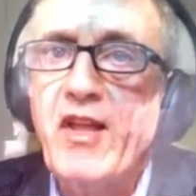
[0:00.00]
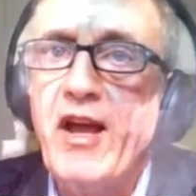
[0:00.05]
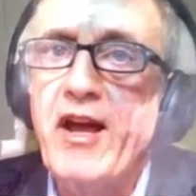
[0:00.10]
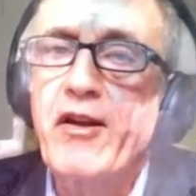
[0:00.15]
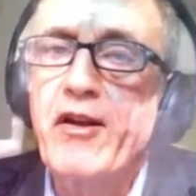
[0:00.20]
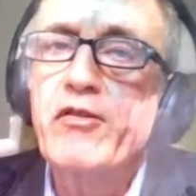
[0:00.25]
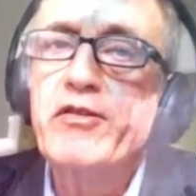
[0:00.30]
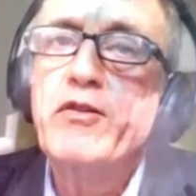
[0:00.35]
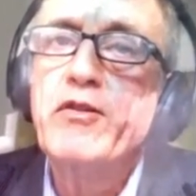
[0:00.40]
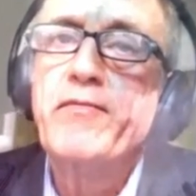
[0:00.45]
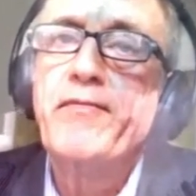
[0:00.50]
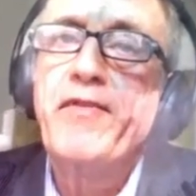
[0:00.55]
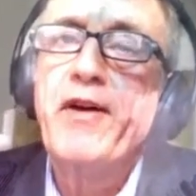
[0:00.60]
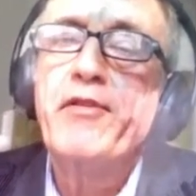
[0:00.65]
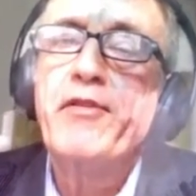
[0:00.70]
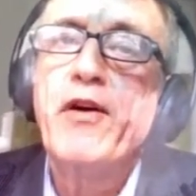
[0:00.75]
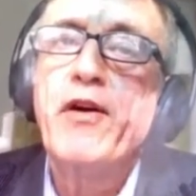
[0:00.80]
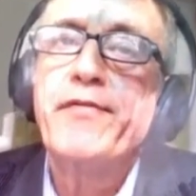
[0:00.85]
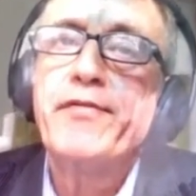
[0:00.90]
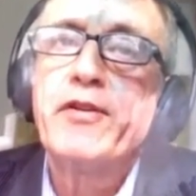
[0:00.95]
And also
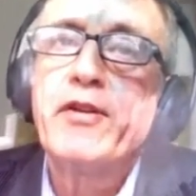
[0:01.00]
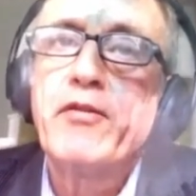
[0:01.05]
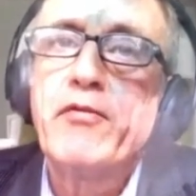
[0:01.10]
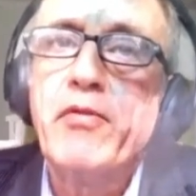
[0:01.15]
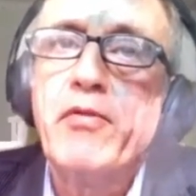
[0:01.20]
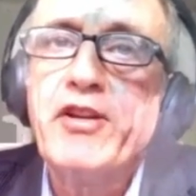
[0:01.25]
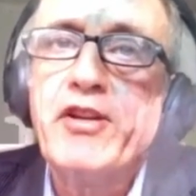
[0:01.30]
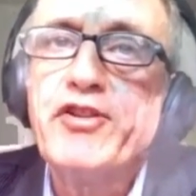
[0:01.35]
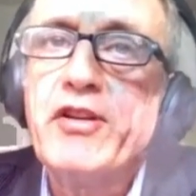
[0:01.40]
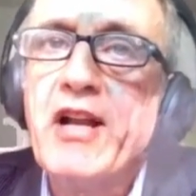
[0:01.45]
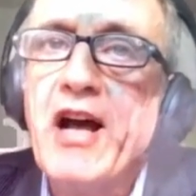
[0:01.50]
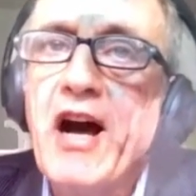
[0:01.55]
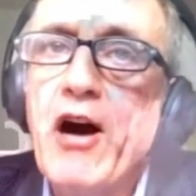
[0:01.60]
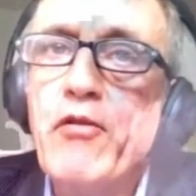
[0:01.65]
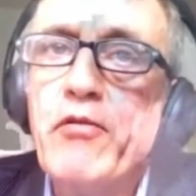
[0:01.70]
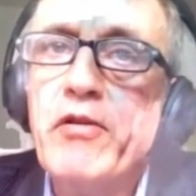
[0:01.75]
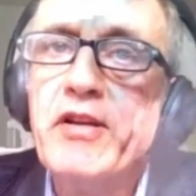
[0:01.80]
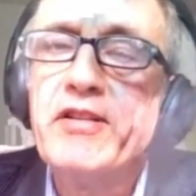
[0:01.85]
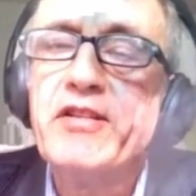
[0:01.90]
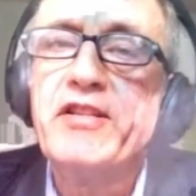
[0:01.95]
very often question, how
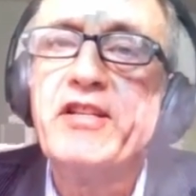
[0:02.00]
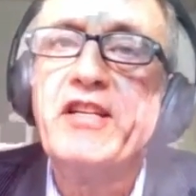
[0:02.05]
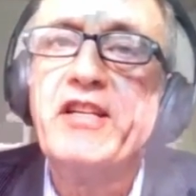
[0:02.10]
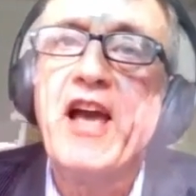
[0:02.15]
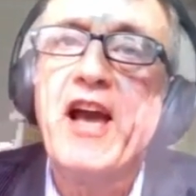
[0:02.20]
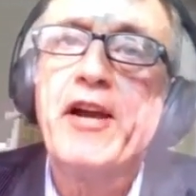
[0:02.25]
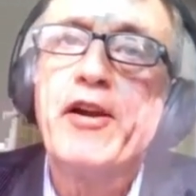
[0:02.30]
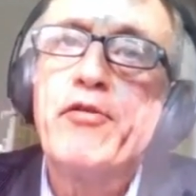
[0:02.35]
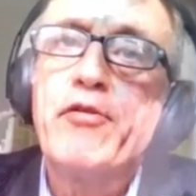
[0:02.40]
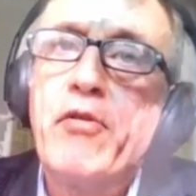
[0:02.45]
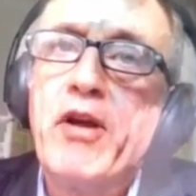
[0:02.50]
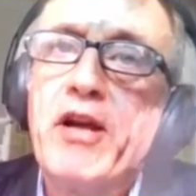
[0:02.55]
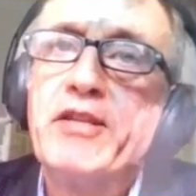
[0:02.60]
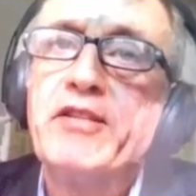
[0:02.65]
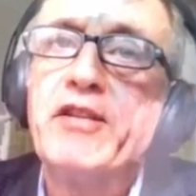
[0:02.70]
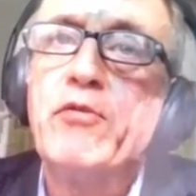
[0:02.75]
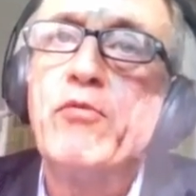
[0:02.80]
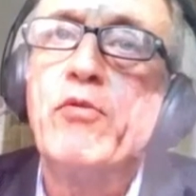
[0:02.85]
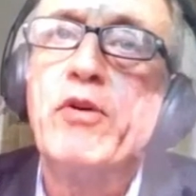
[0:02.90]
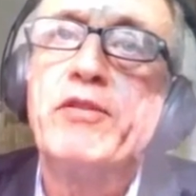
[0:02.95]
is the accuracy?